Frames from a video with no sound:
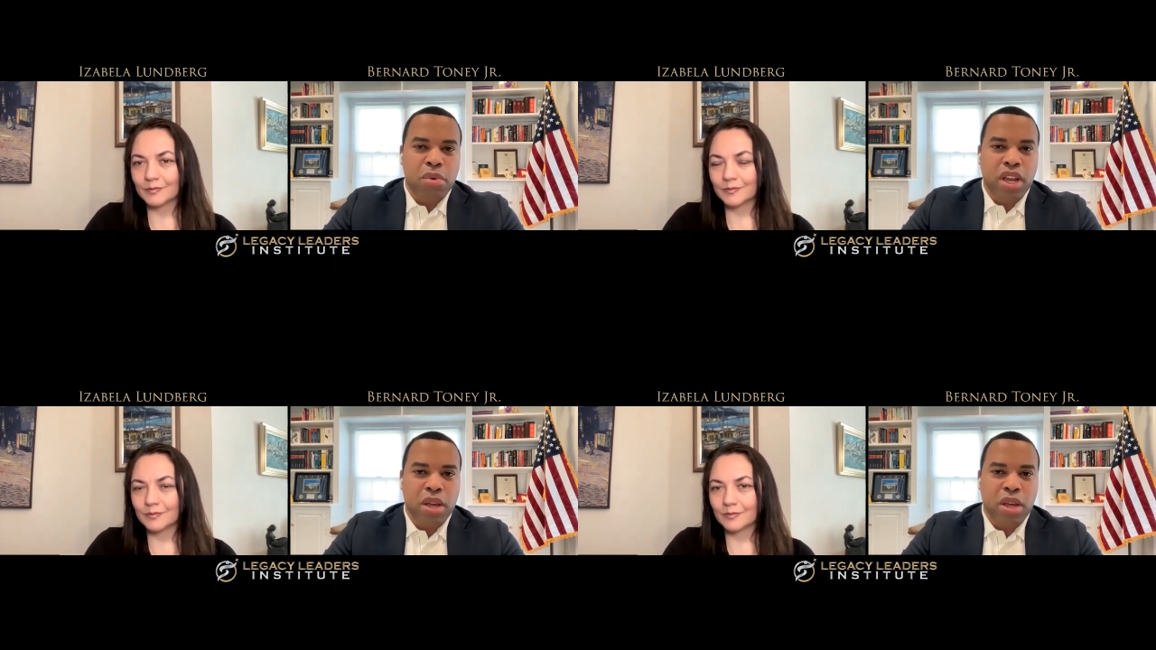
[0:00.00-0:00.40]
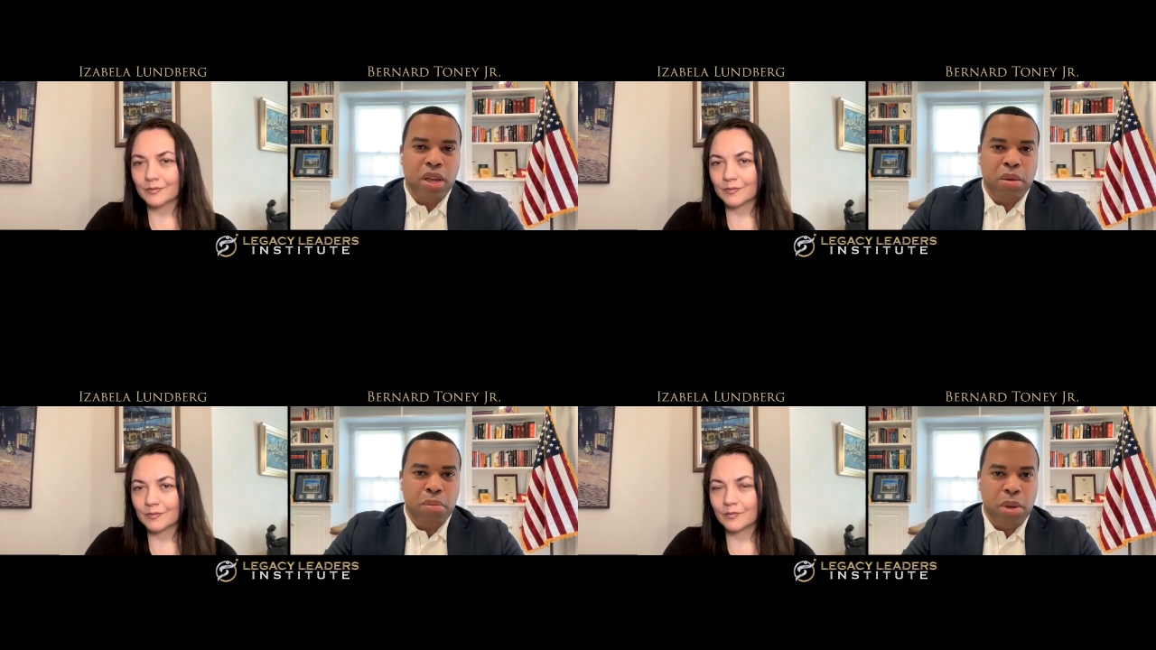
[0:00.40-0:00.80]
Speaker 1: being able to
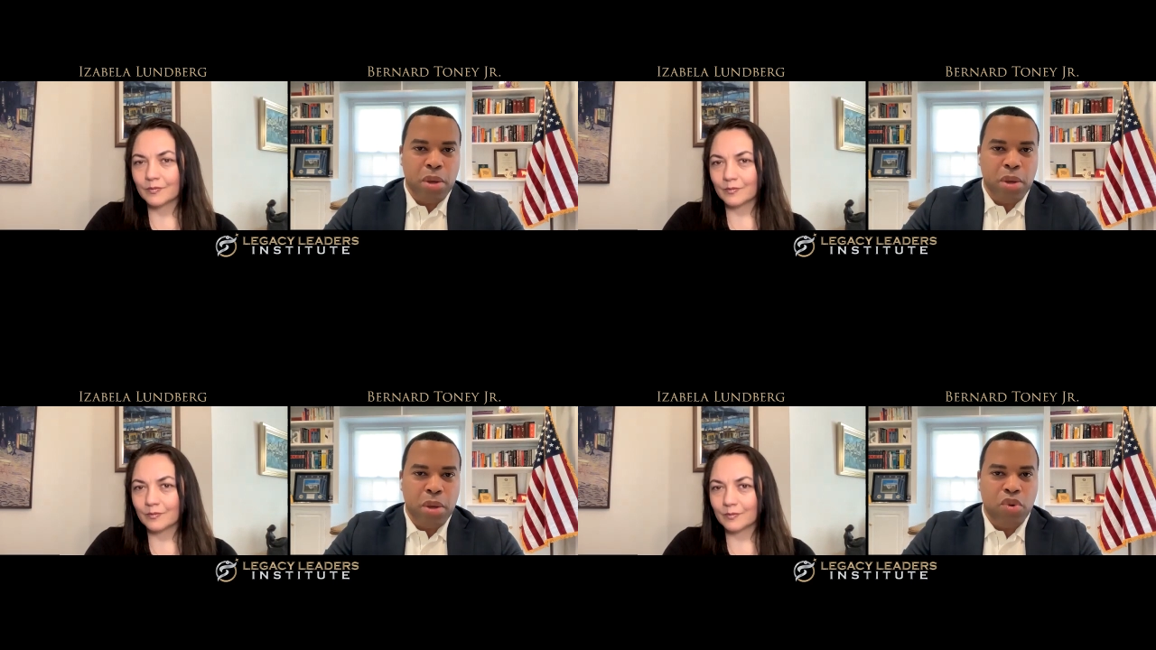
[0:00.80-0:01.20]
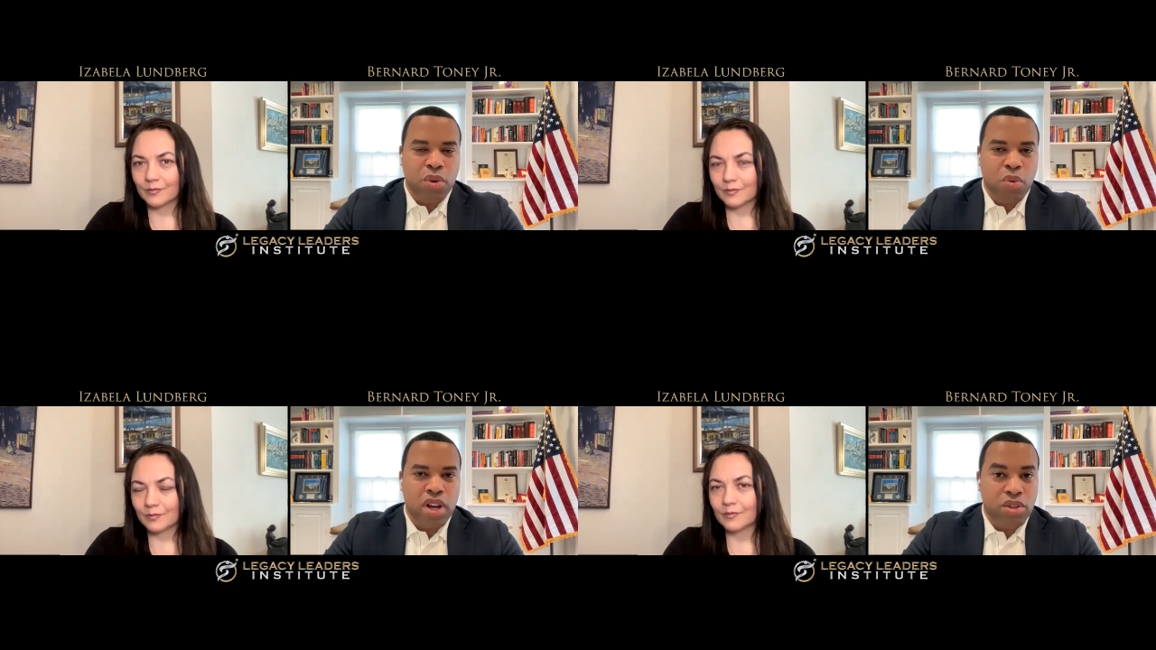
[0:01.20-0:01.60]
impact people
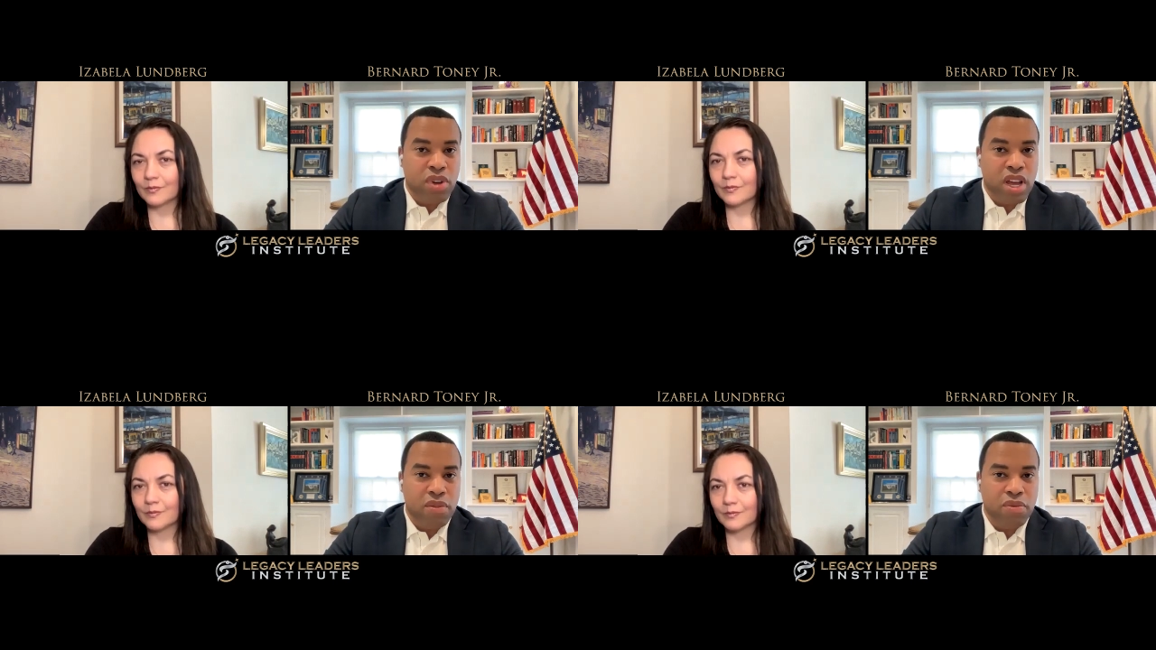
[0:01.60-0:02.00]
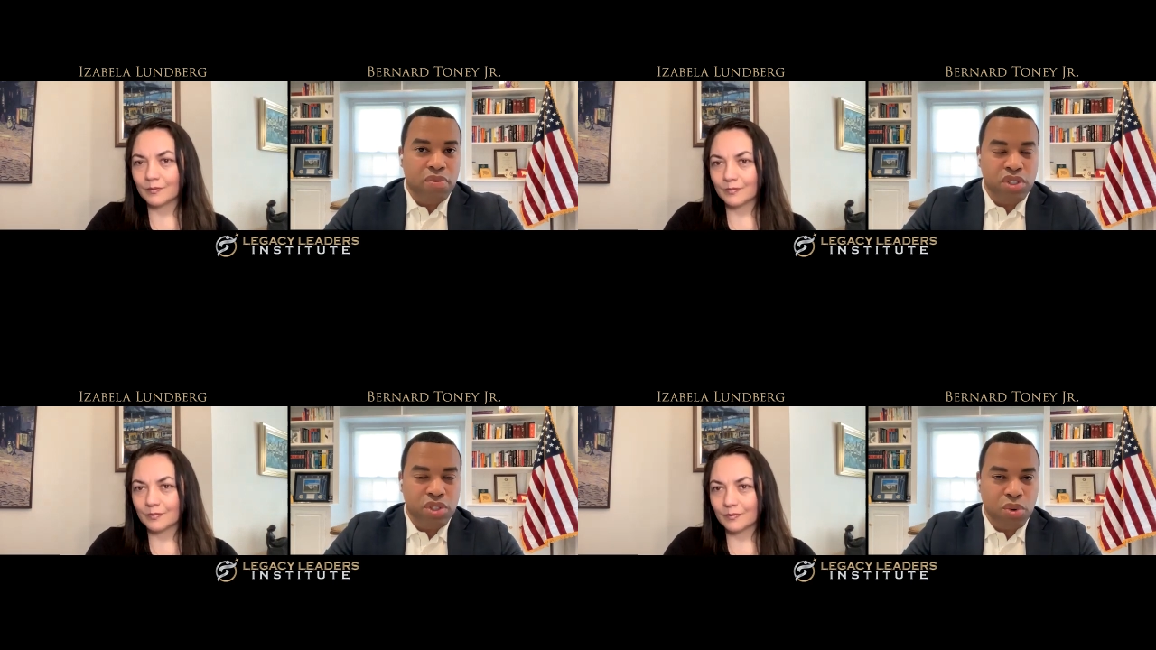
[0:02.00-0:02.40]
who otherwise don't
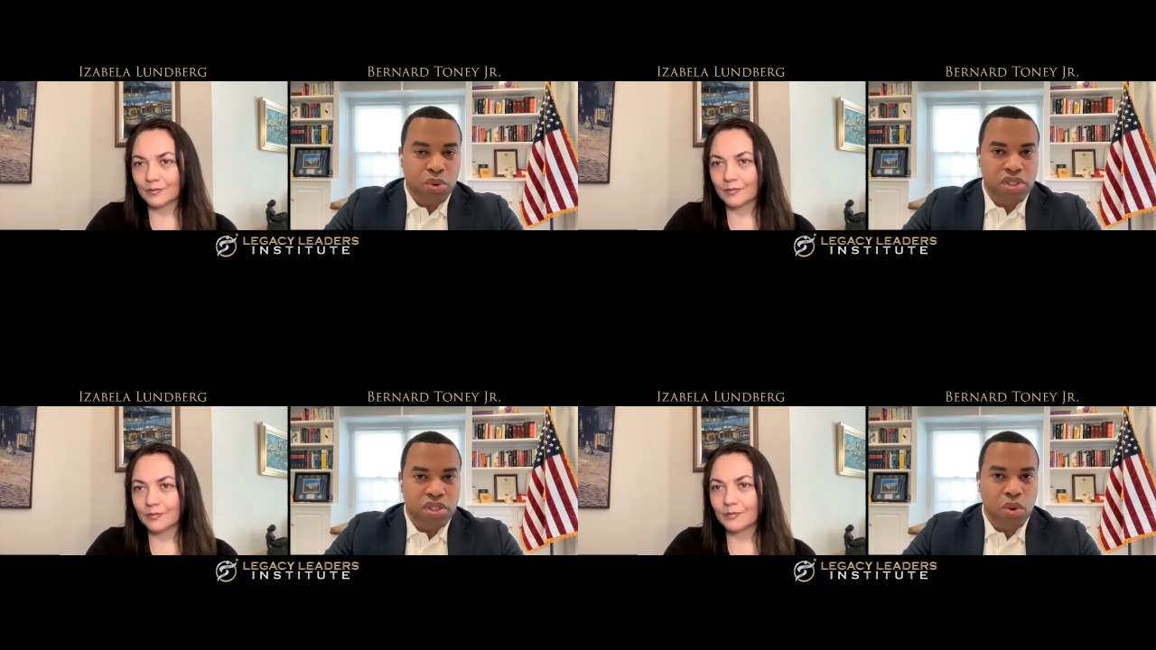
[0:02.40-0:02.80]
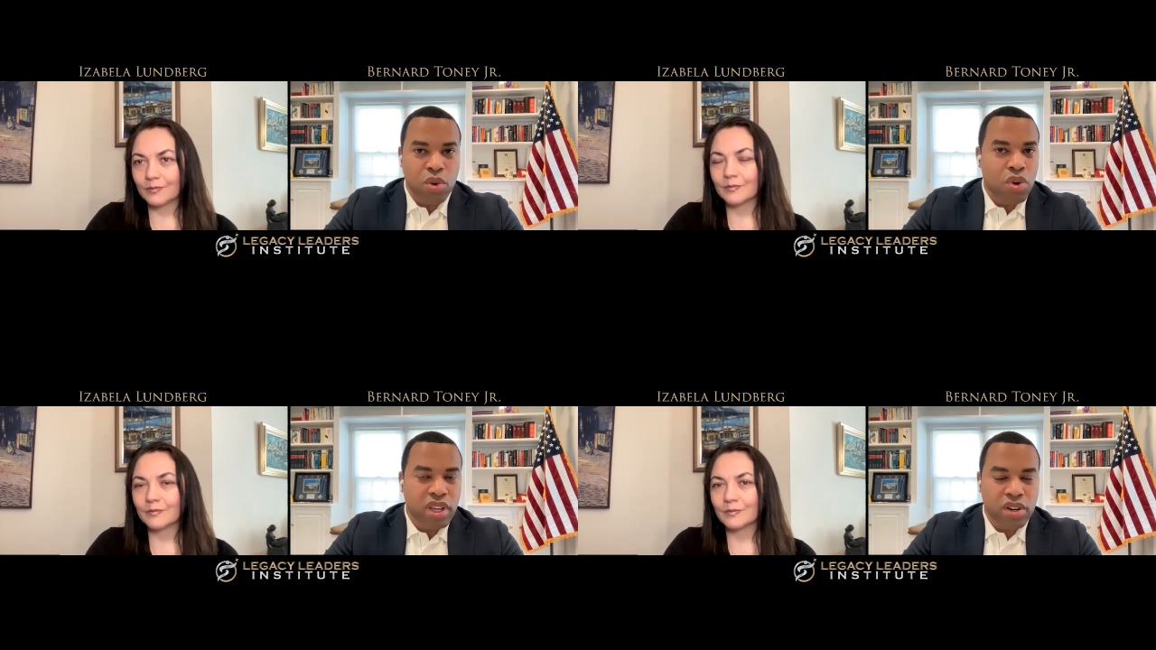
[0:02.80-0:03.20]
have resources